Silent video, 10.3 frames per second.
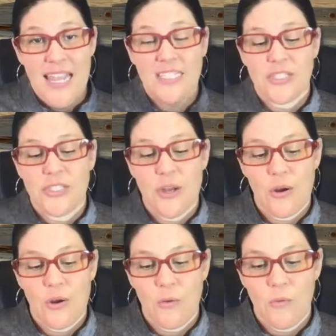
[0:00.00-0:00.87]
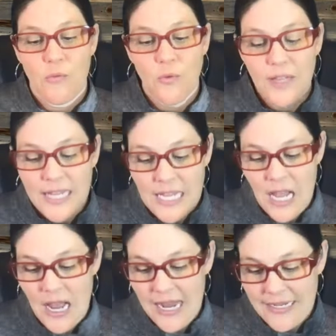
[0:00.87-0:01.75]
And so really
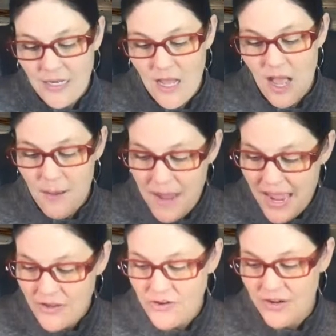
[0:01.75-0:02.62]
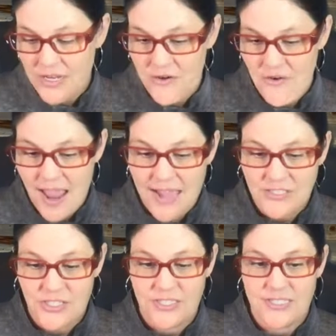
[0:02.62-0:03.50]
kind of come at your
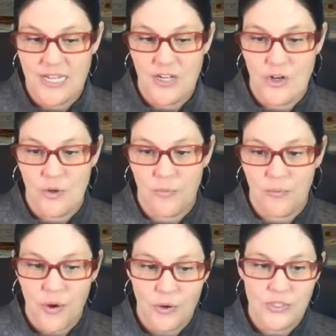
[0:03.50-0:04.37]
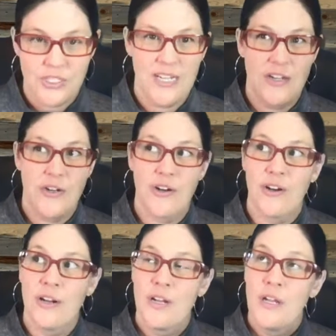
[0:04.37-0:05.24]
interactions and your approach and
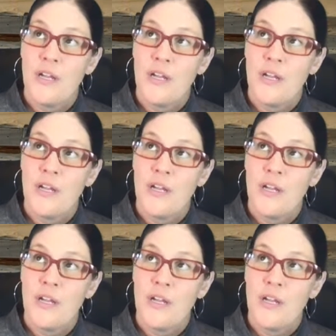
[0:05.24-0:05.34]
your